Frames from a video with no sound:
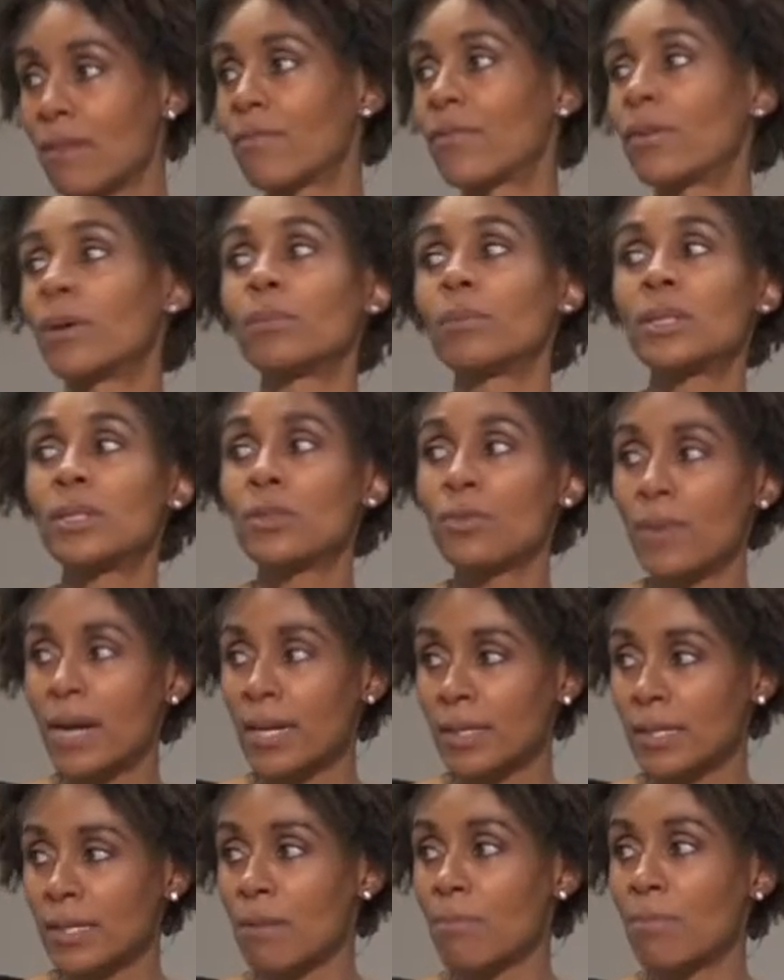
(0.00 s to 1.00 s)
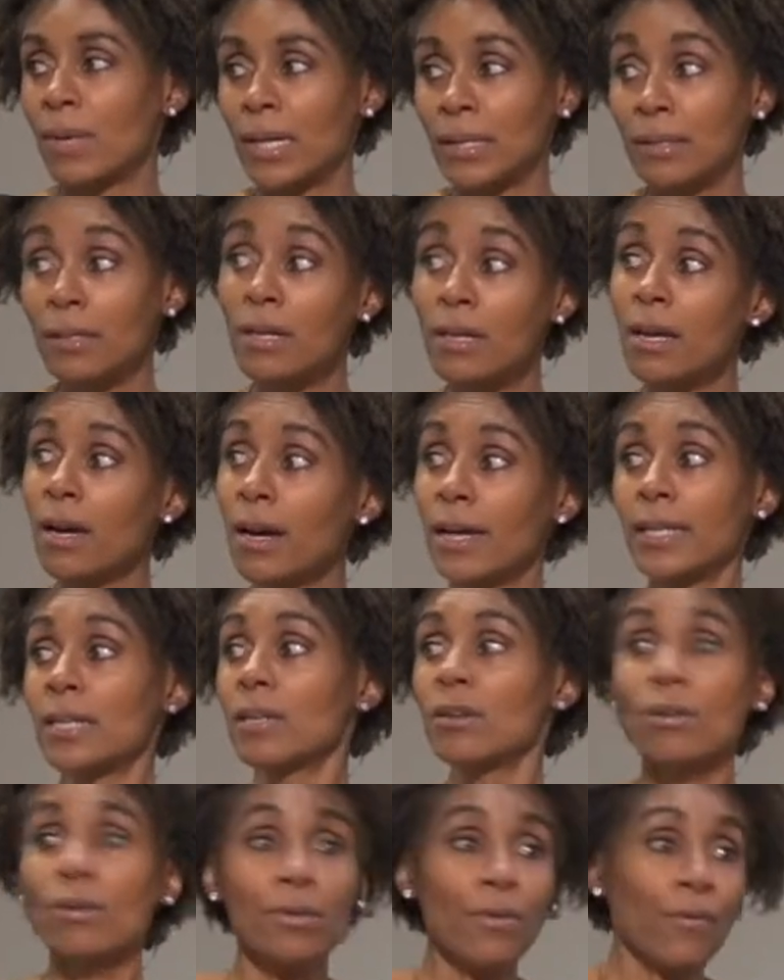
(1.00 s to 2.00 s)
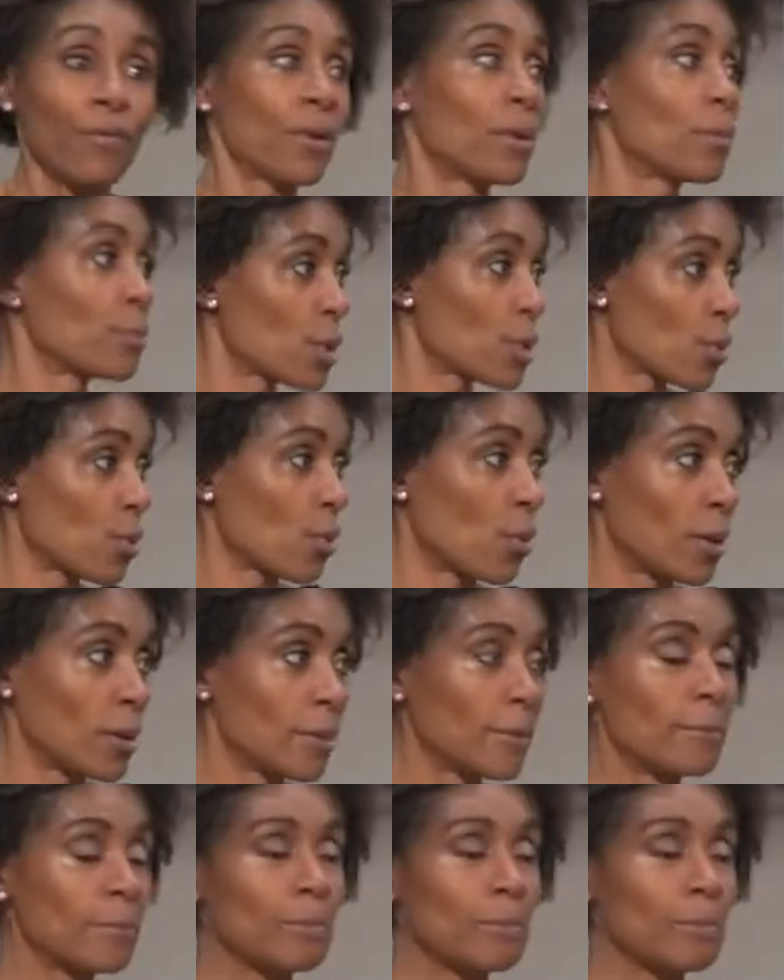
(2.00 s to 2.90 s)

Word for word: film and directing, but I didn't go to film school.